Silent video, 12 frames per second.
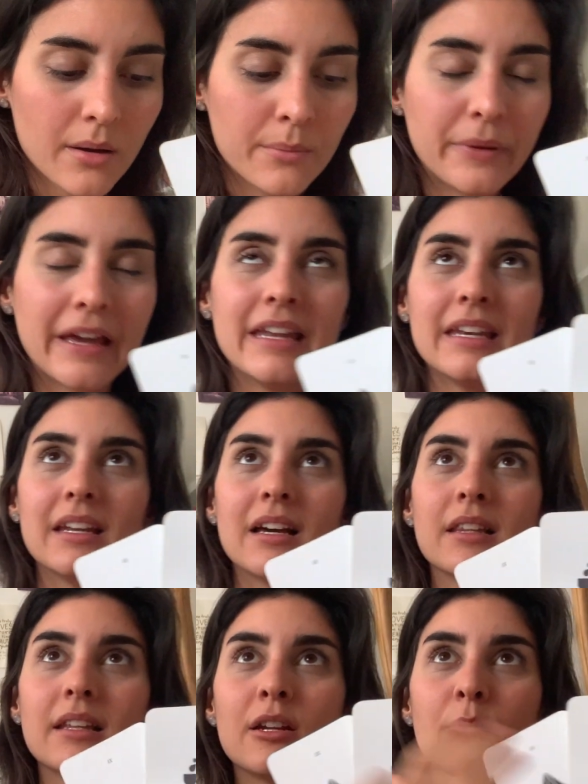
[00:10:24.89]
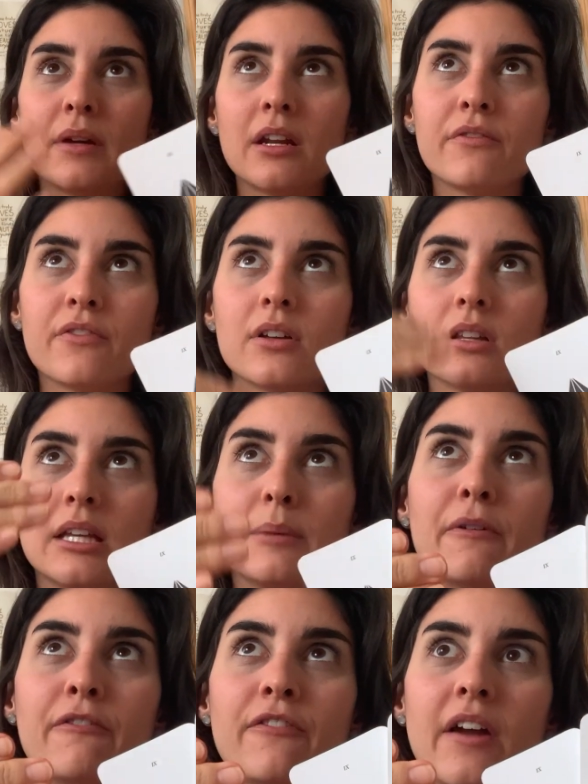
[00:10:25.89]
been a little bit of a leap
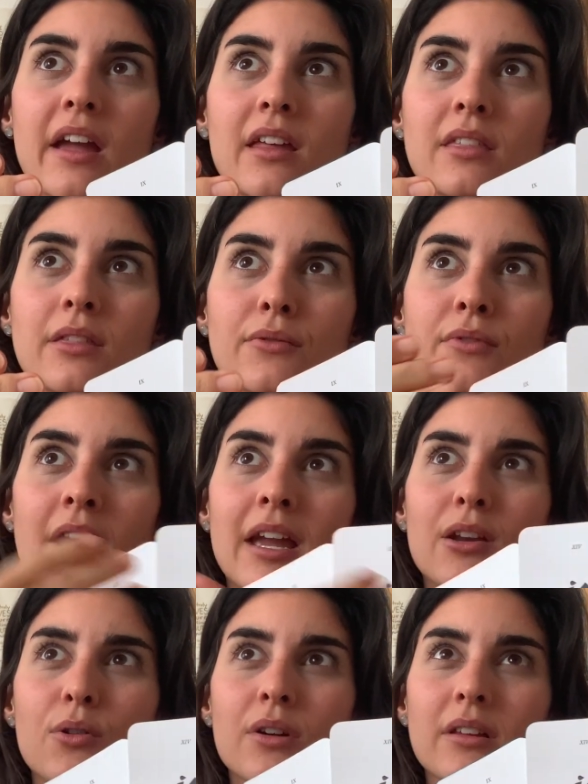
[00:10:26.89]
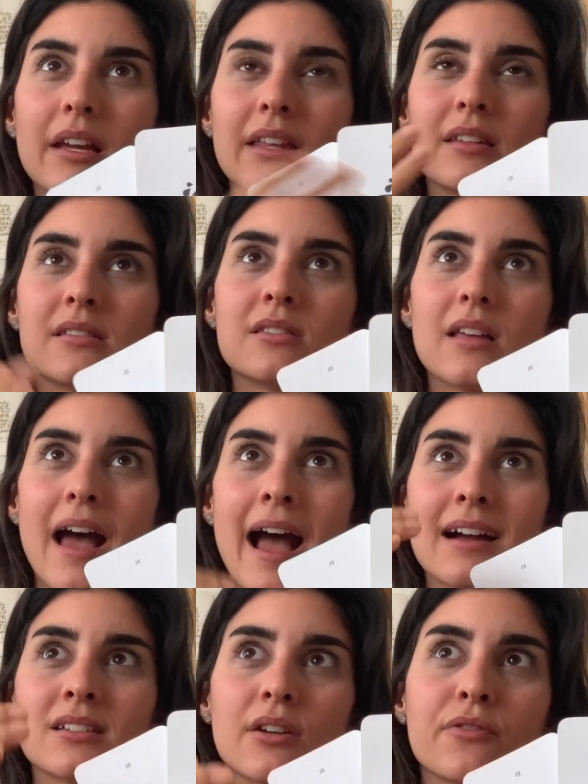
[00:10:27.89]
of faith, right? Or like this
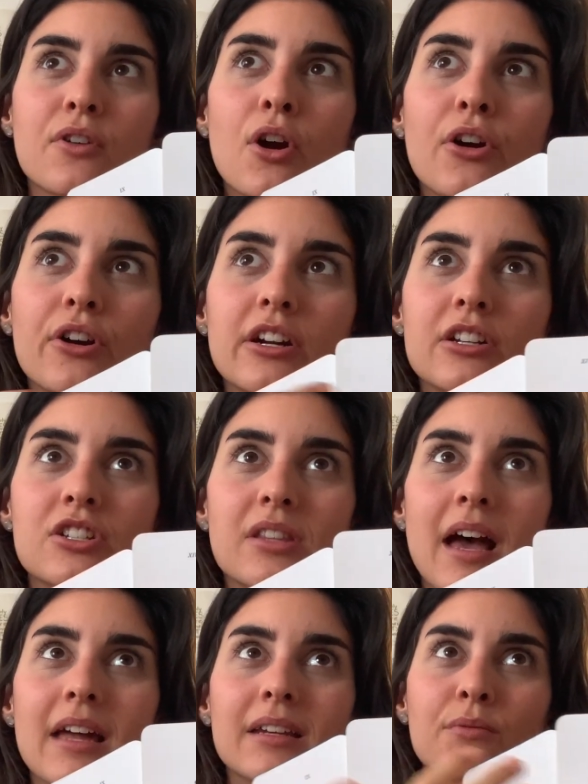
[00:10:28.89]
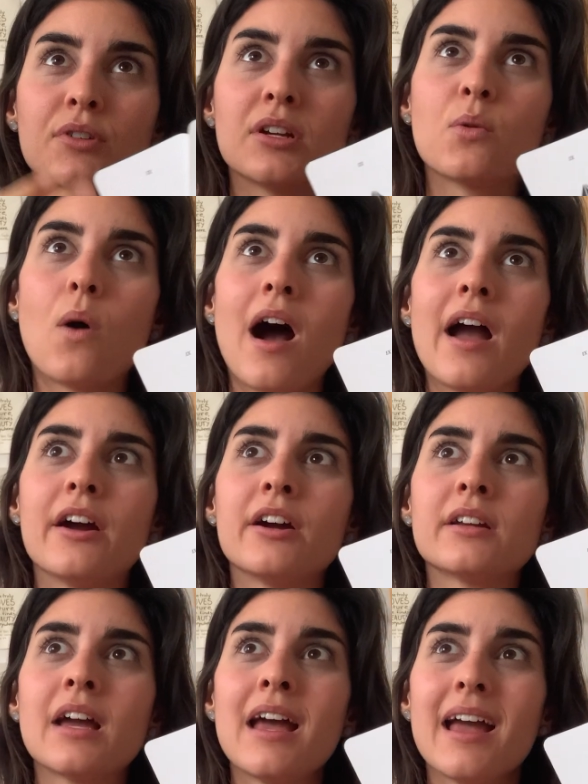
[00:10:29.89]
act of courage that
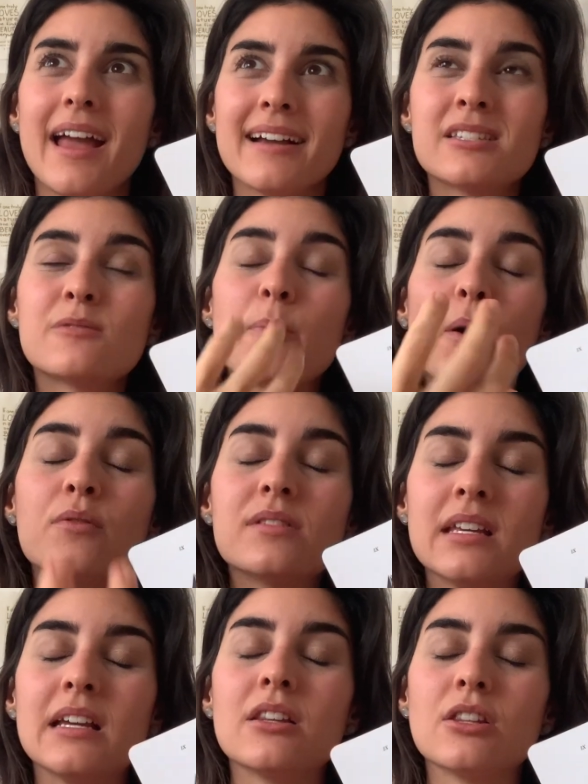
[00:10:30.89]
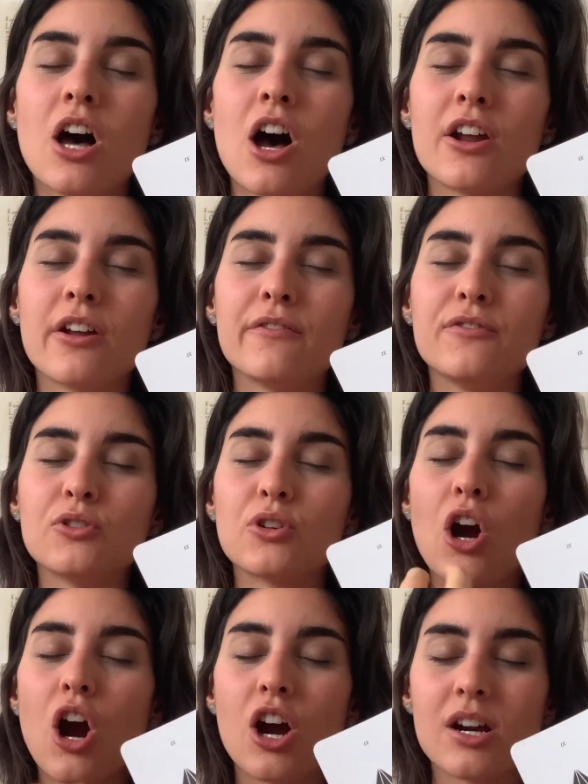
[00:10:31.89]
required exposing a lot of your
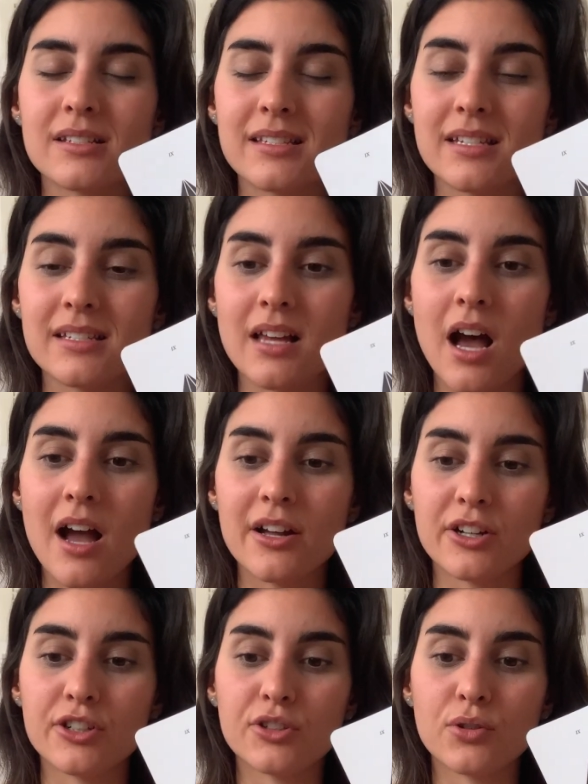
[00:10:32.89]
heart's desire,